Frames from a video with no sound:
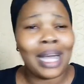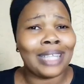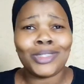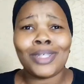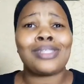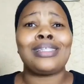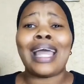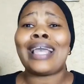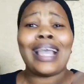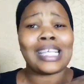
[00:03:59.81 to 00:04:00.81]
and just
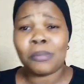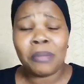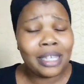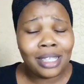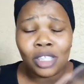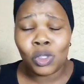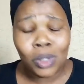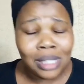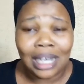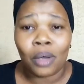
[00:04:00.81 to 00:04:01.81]
like explaining in
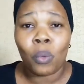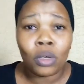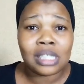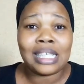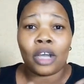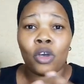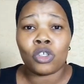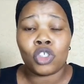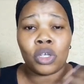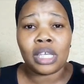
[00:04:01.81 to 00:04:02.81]
total what their culture